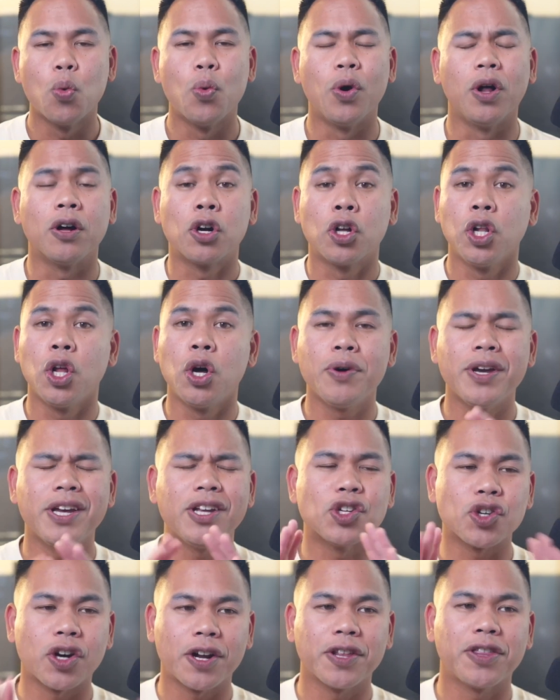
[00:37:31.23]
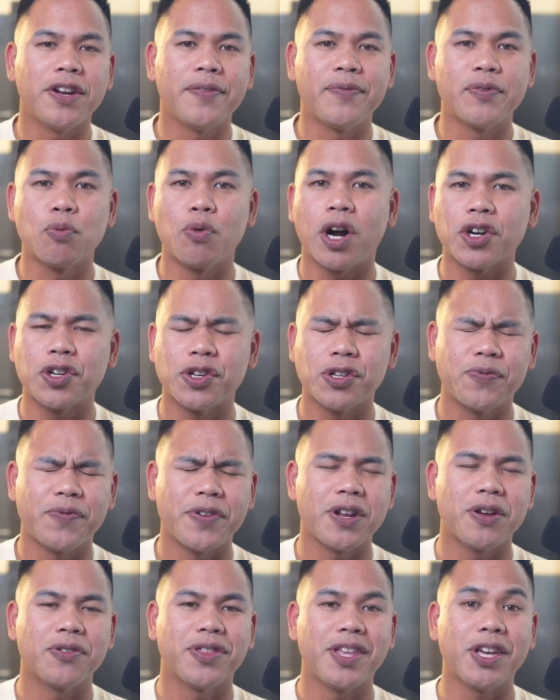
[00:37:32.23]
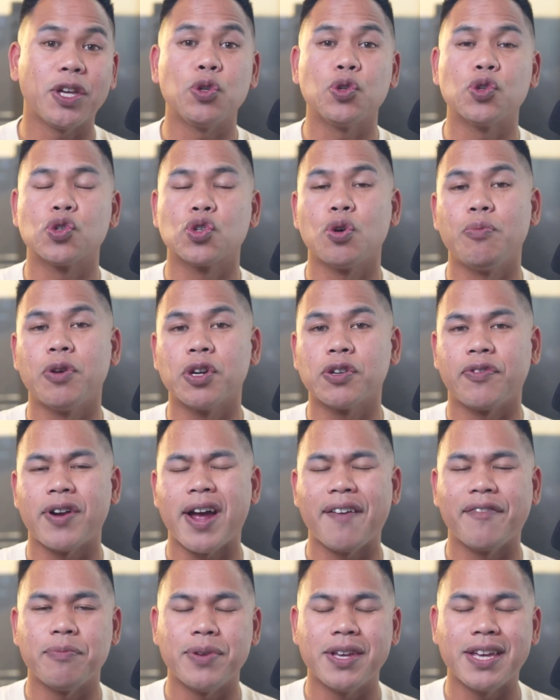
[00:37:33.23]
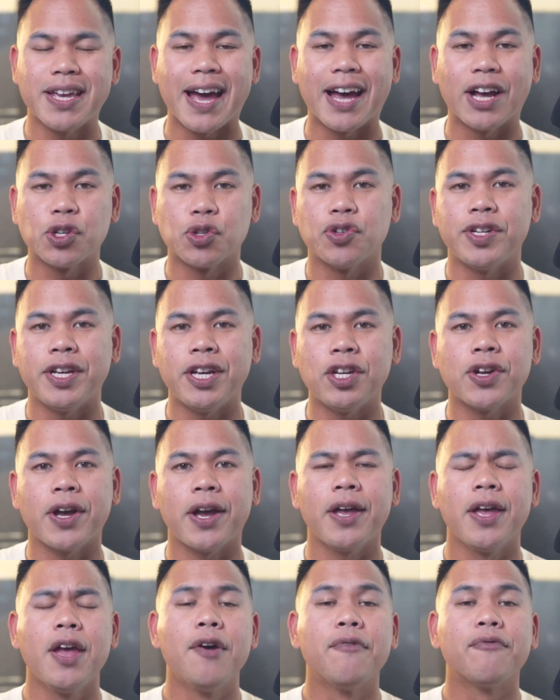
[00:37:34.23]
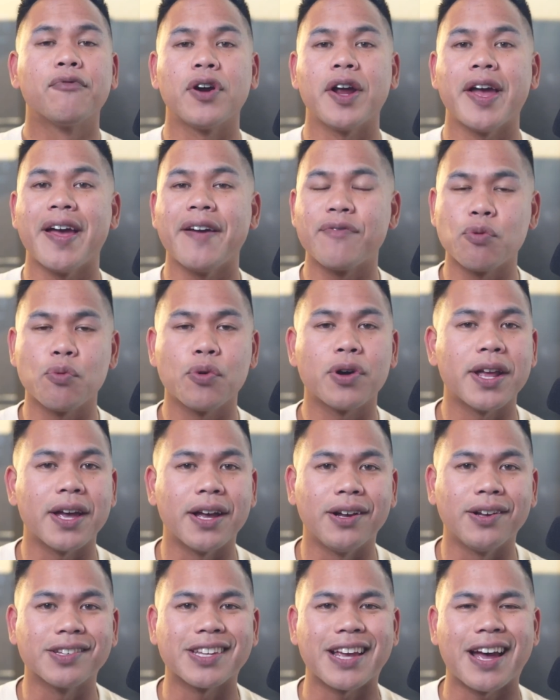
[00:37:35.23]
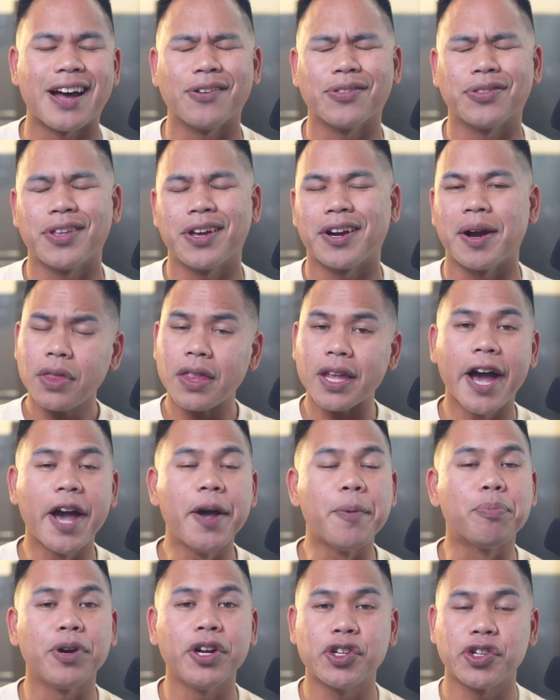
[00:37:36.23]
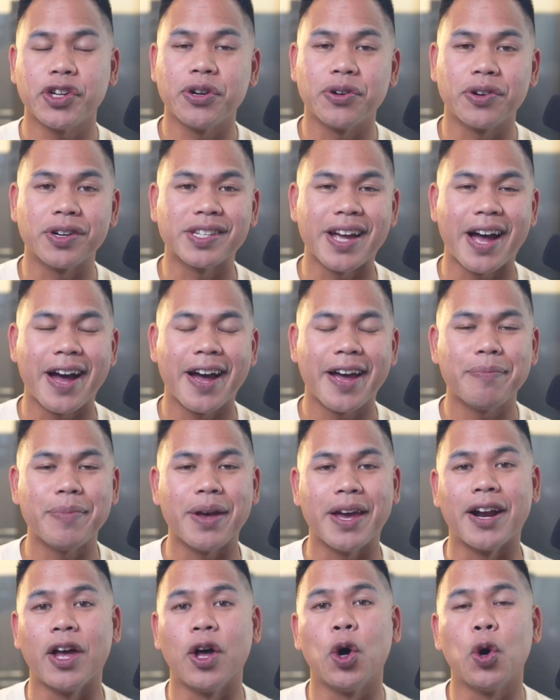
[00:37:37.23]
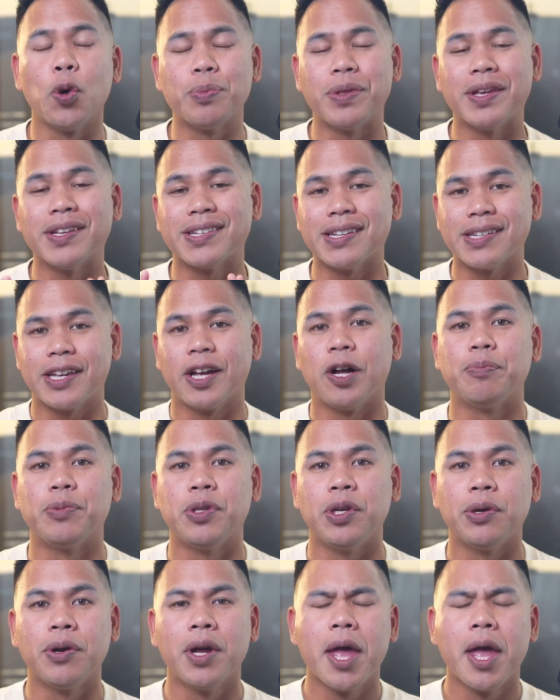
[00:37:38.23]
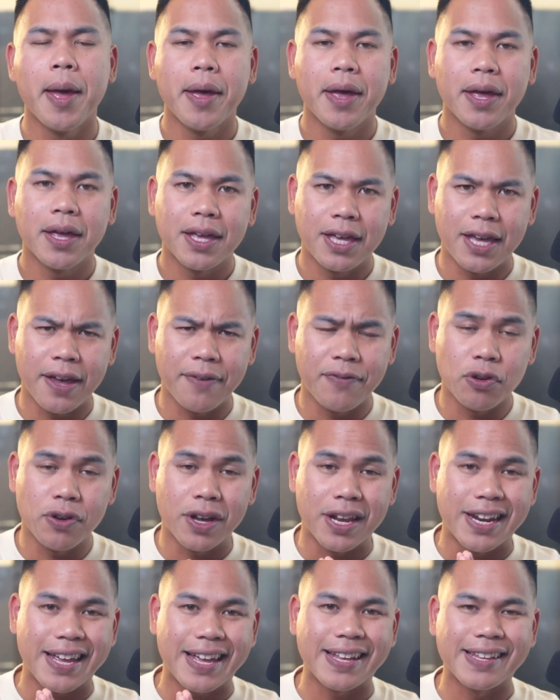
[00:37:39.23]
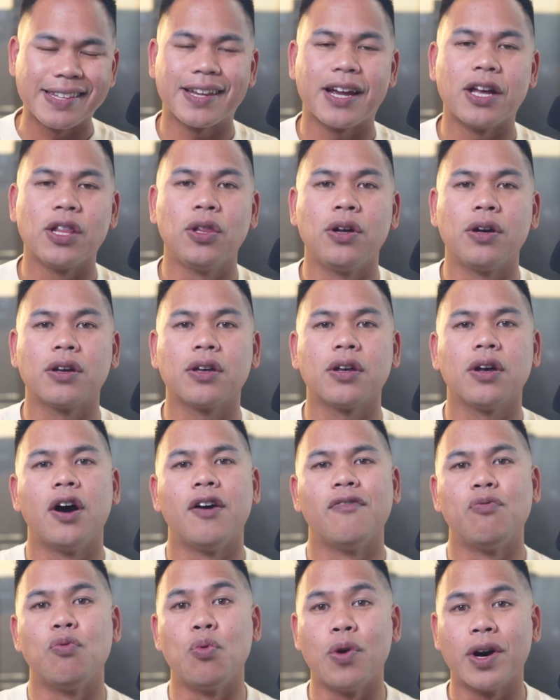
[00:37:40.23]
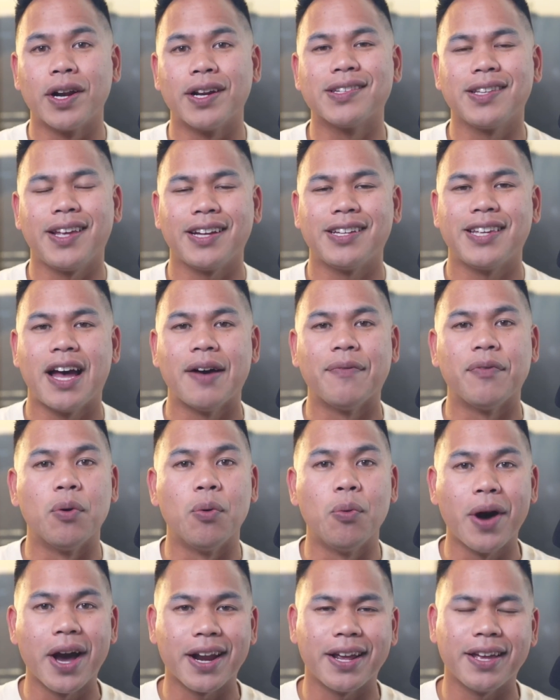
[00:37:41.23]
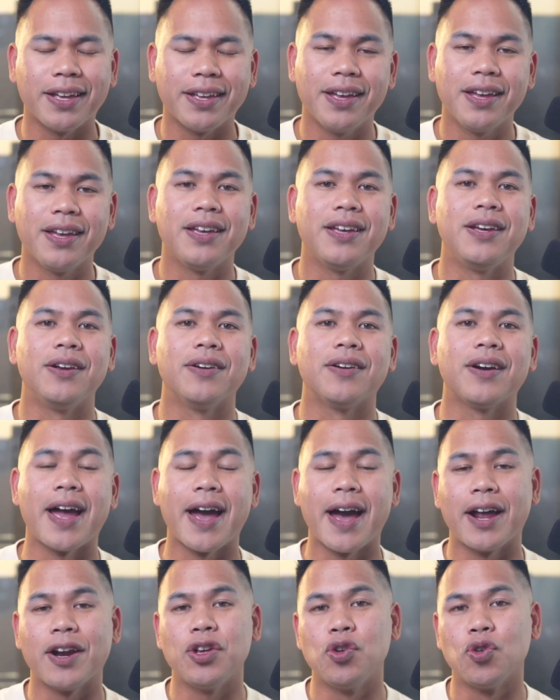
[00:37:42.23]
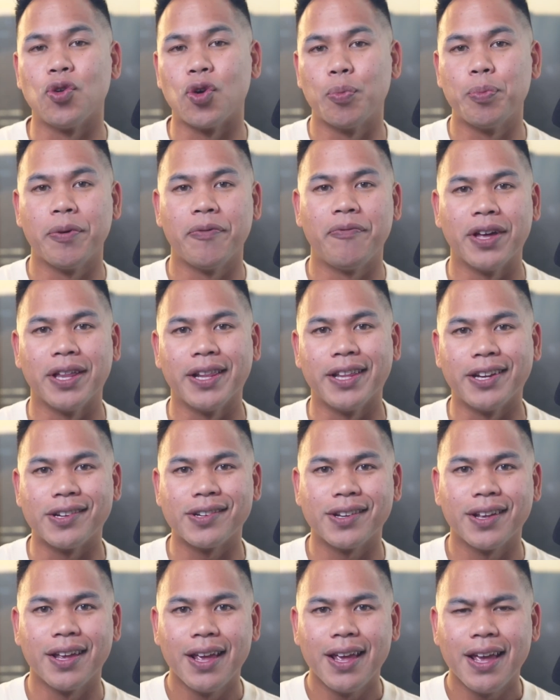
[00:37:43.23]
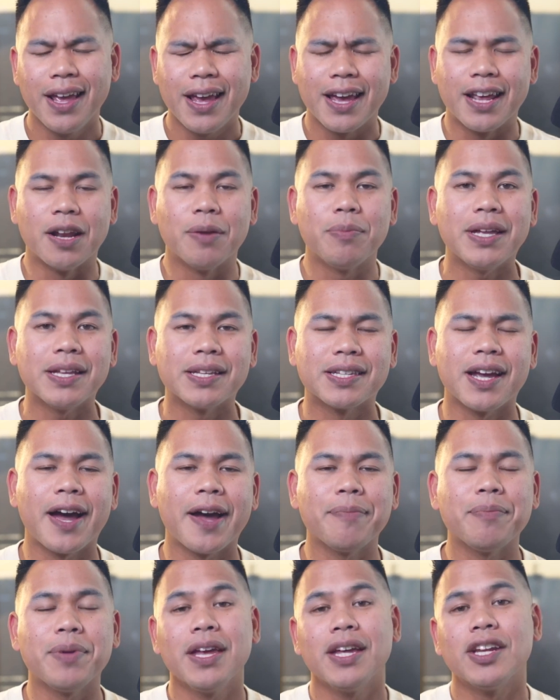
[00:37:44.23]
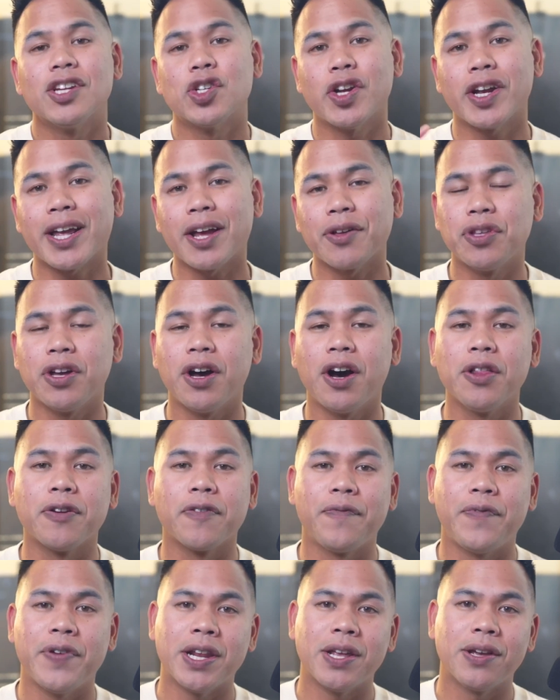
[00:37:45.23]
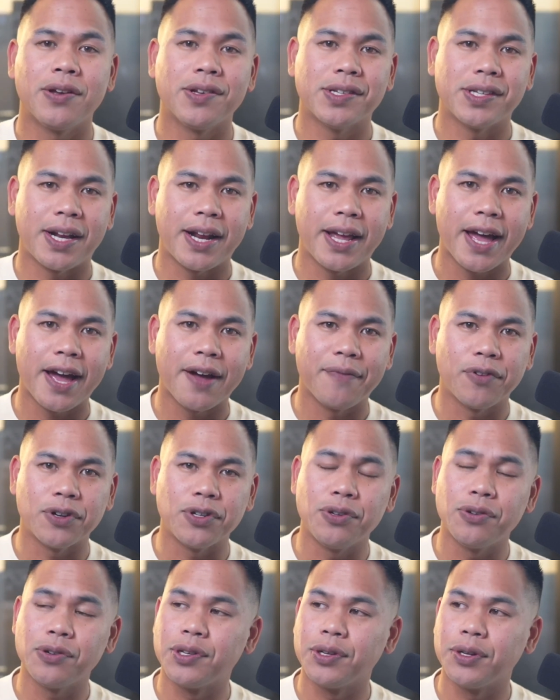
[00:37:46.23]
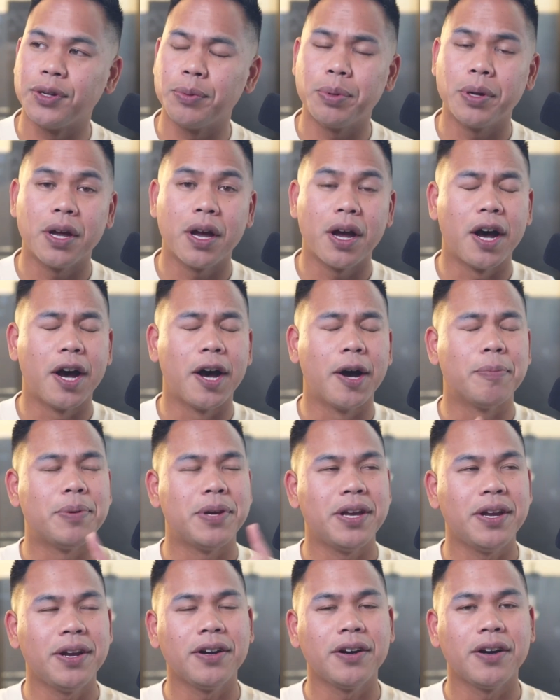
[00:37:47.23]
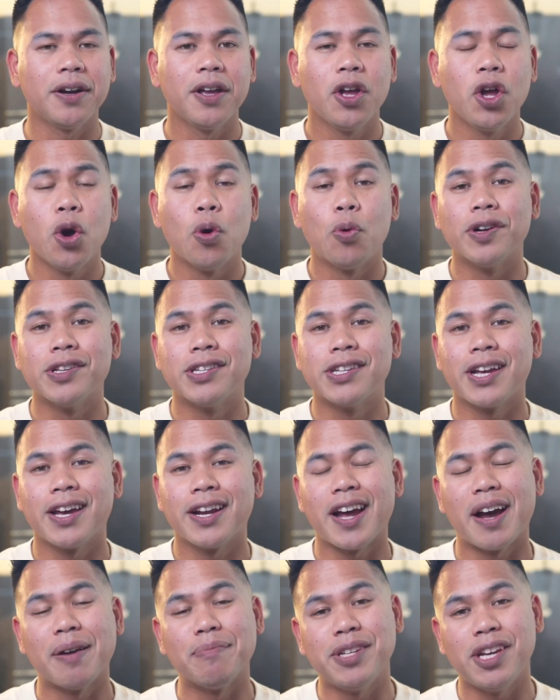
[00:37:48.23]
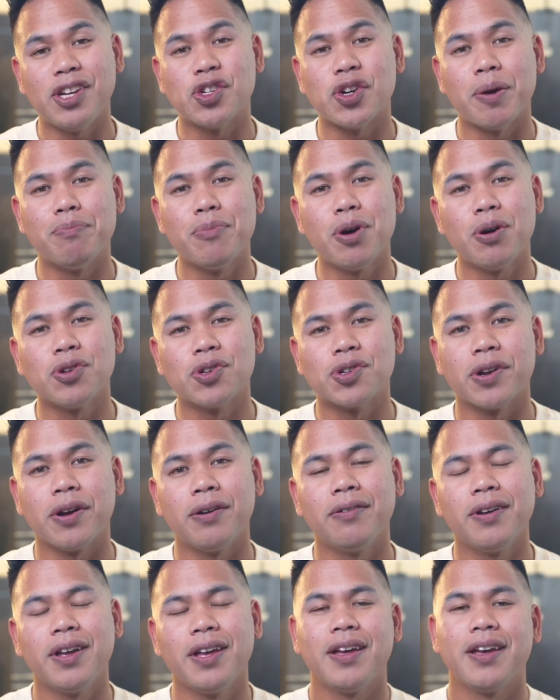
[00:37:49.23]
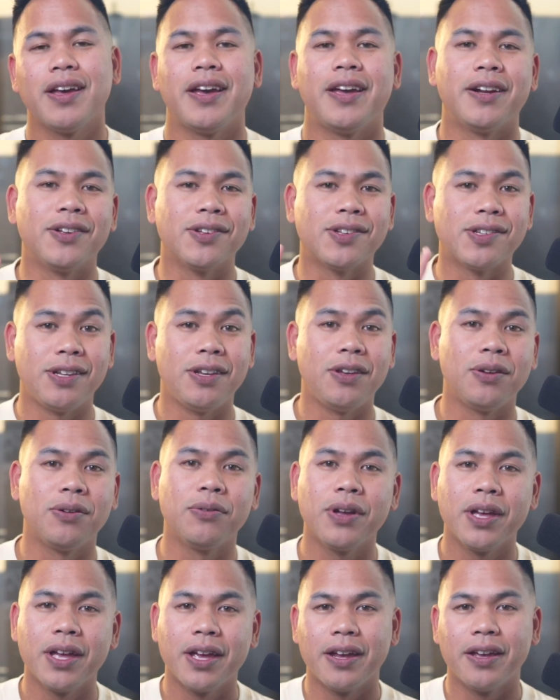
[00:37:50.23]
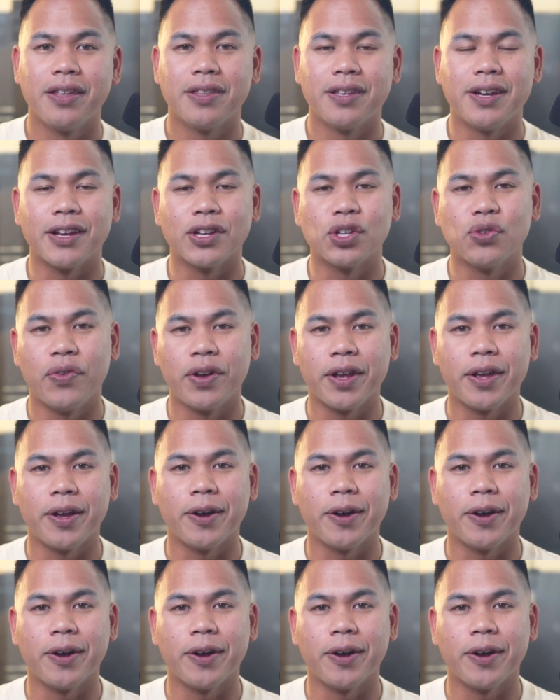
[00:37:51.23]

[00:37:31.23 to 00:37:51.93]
Well, Chloe and Jonathan, if you're watching this video, thank you so much for having me as your DJ. For everyone else out there, I appreciate your time, and I hope this has helped you, give you an inside look of what it's like to have a wedding here at Europa Village. In the meantime, check out the other videos that I have on YouTube up here. Once again, I'm DJ MOJOE, and I'll see you in the next video.